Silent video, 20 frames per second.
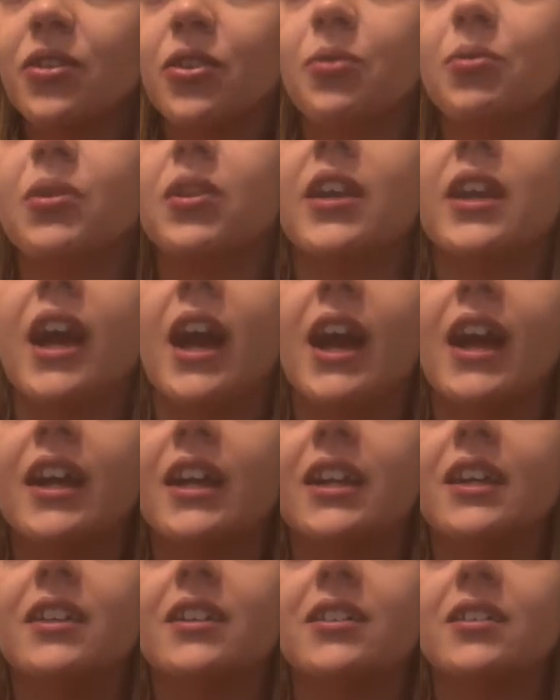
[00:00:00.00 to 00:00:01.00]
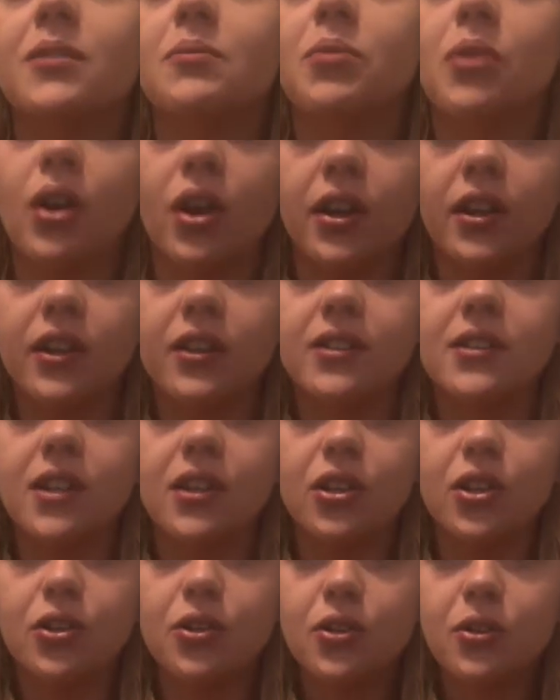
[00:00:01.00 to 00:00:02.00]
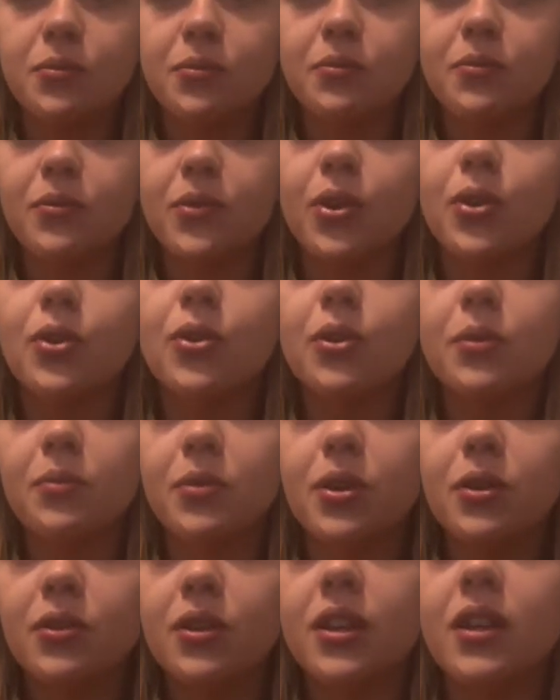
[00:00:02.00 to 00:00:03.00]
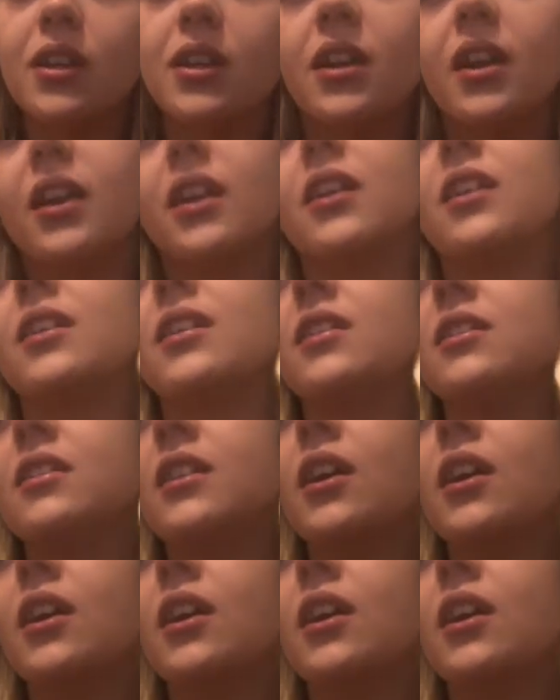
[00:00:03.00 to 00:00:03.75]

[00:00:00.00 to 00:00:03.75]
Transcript: really high-end products like Huda Beauty and